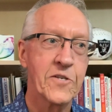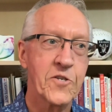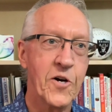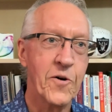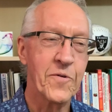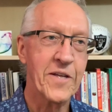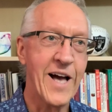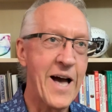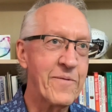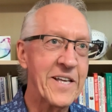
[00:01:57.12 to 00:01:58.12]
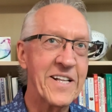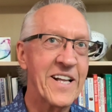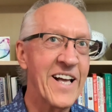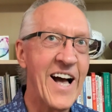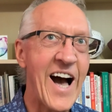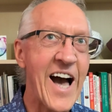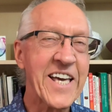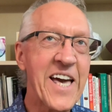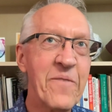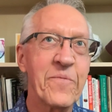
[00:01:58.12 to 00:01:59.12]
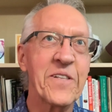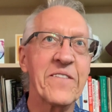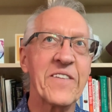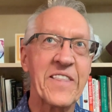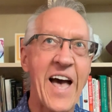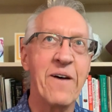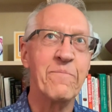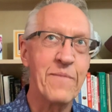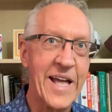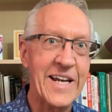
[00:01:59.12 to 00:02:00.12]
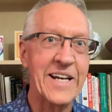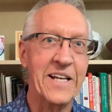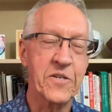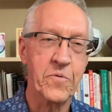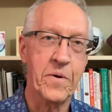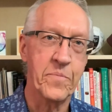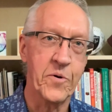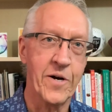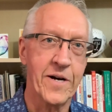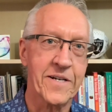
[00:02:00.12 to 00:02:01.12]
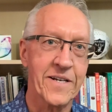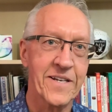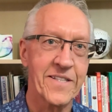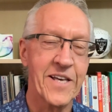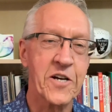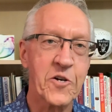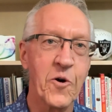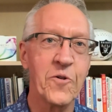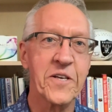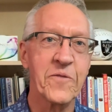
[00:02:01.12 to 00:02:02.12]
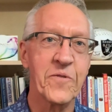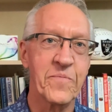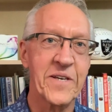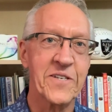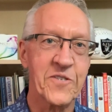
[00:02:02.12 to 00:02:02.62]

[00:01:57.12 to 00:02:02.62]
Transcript: So, I mean, I can't believe that that made it into a book, that choline would be